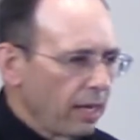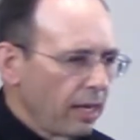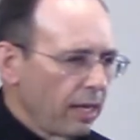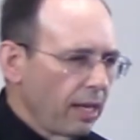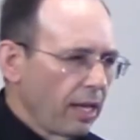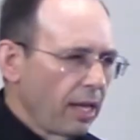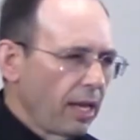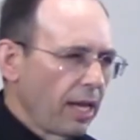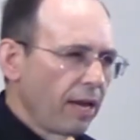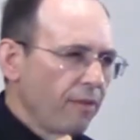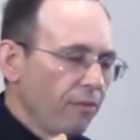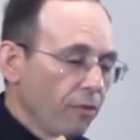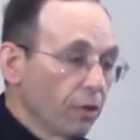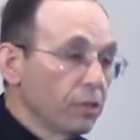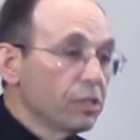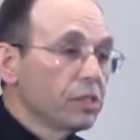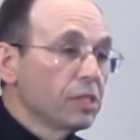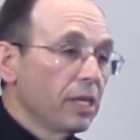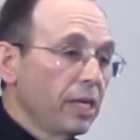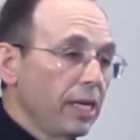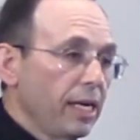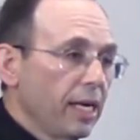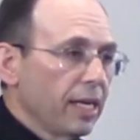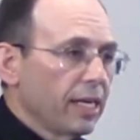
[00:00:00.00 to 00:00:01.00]

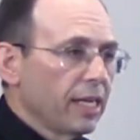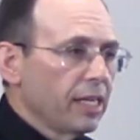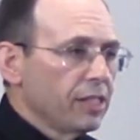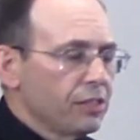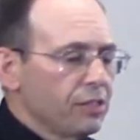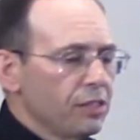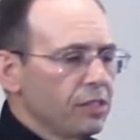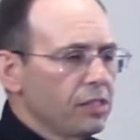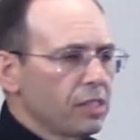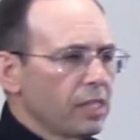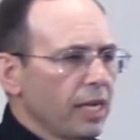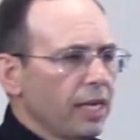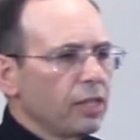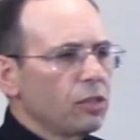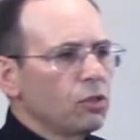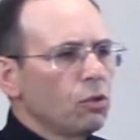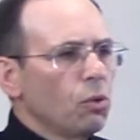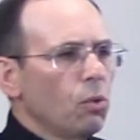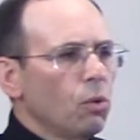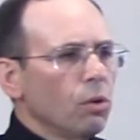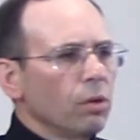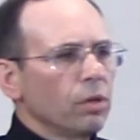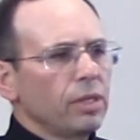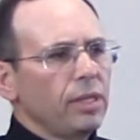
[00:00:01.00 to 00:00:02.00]
adversity, I guess you'd say,
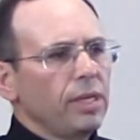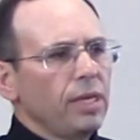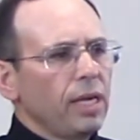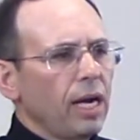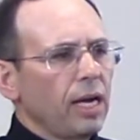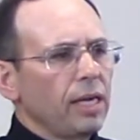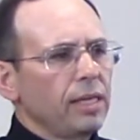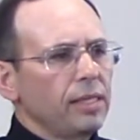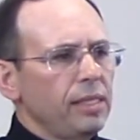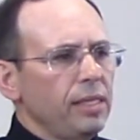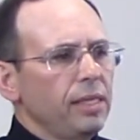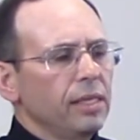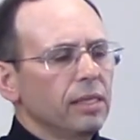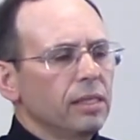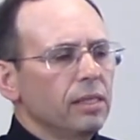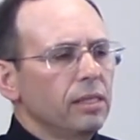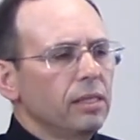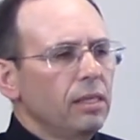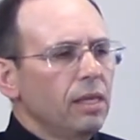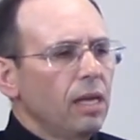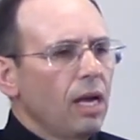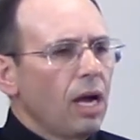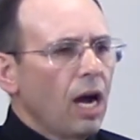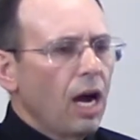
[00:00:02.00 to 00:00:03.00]
toward the idea
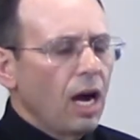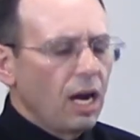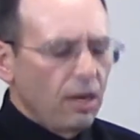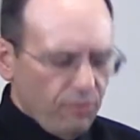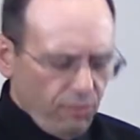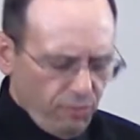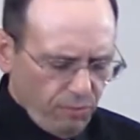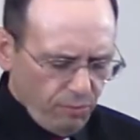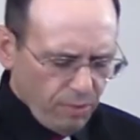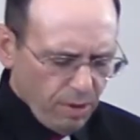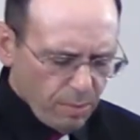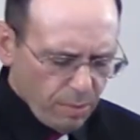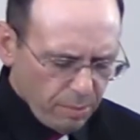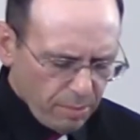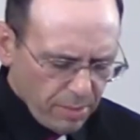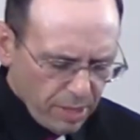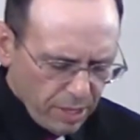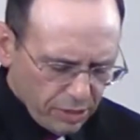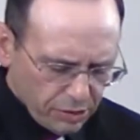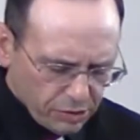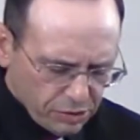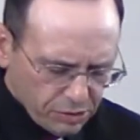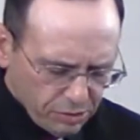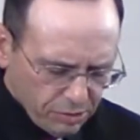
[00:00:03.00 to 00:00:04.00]
of women
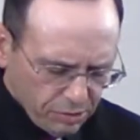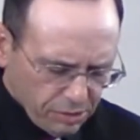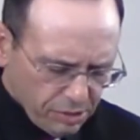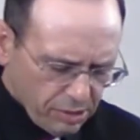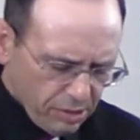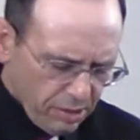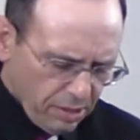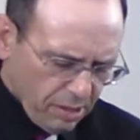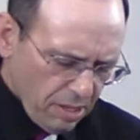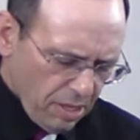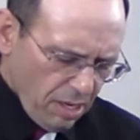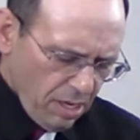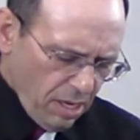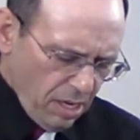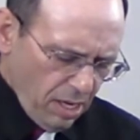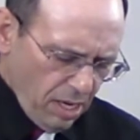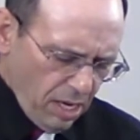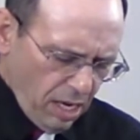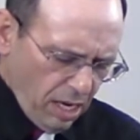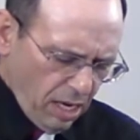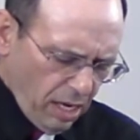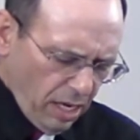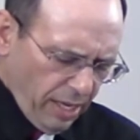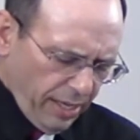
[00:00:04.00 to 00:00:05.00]
ministers. And
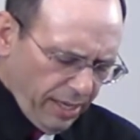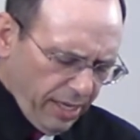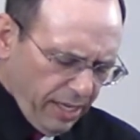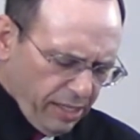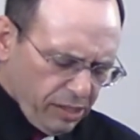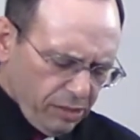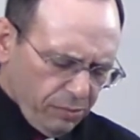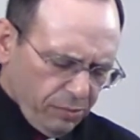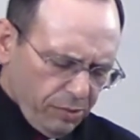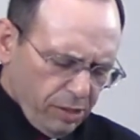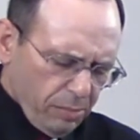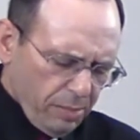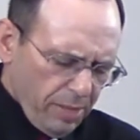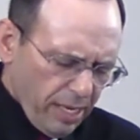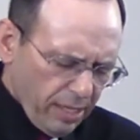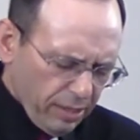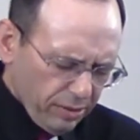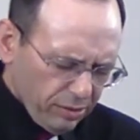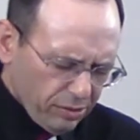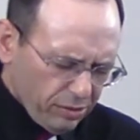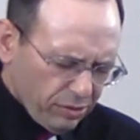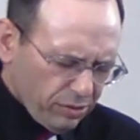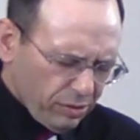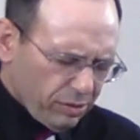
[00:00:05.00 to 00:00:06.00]
I guess it was
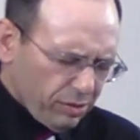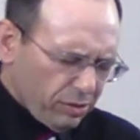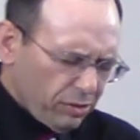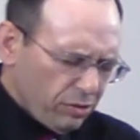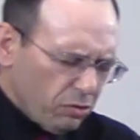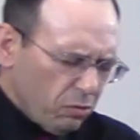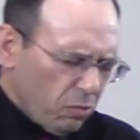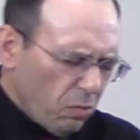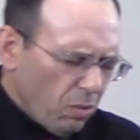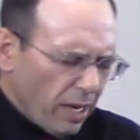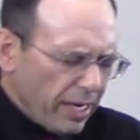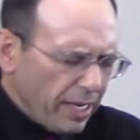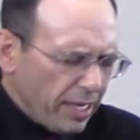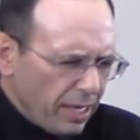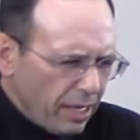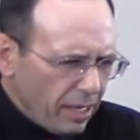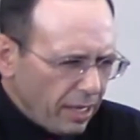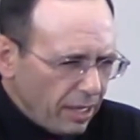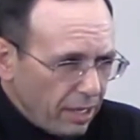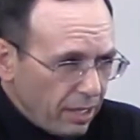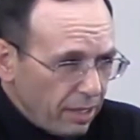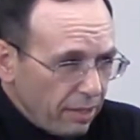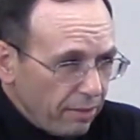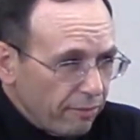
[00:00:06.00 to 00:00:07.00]
about
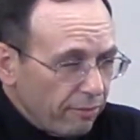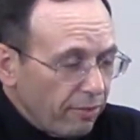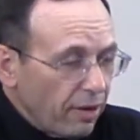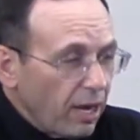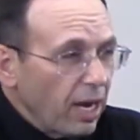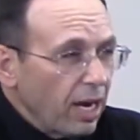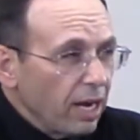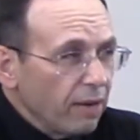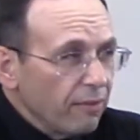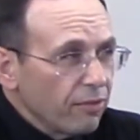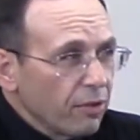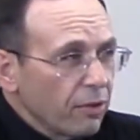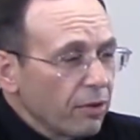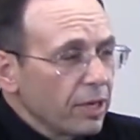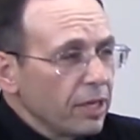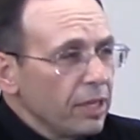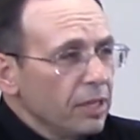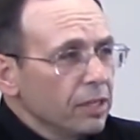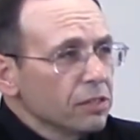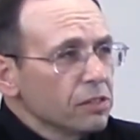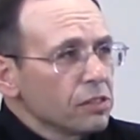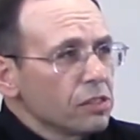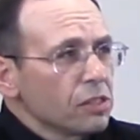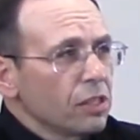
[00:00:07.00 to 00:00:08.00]
25, 30
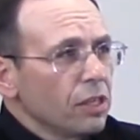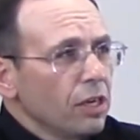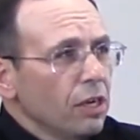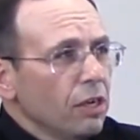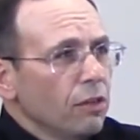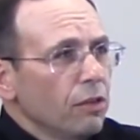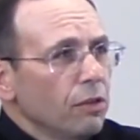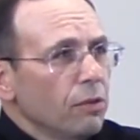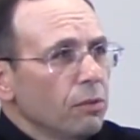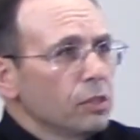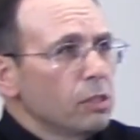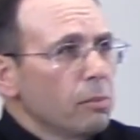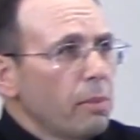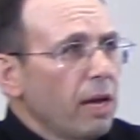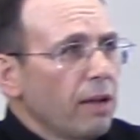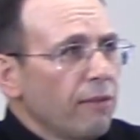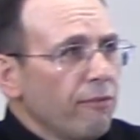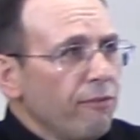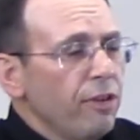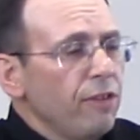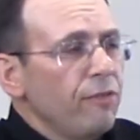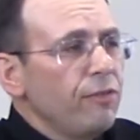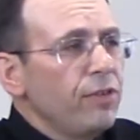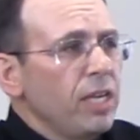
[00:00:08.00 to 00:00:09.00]
years ago, there was about
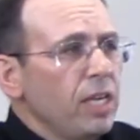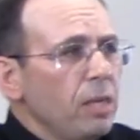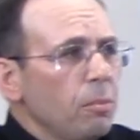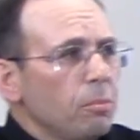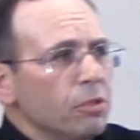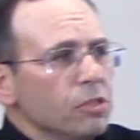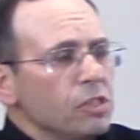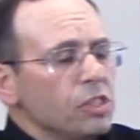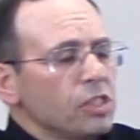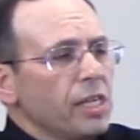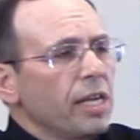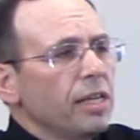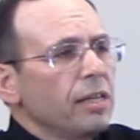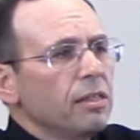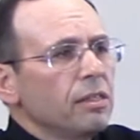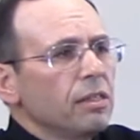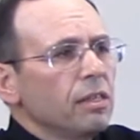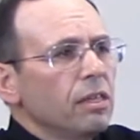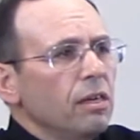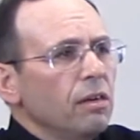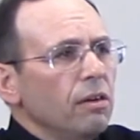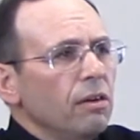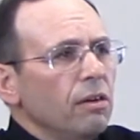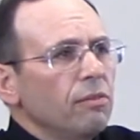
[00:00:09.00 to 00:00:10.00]
15%
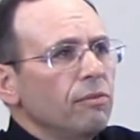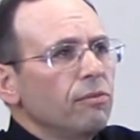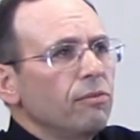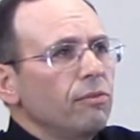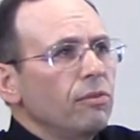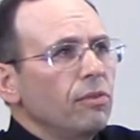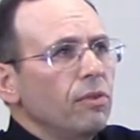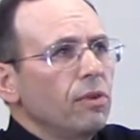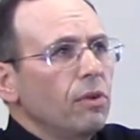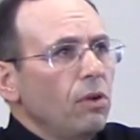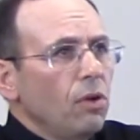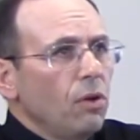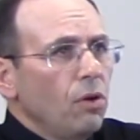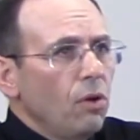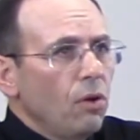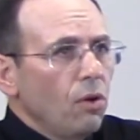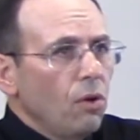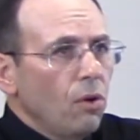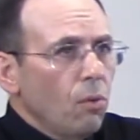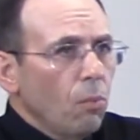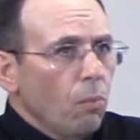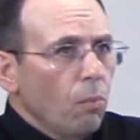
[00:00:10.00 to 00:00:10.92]
of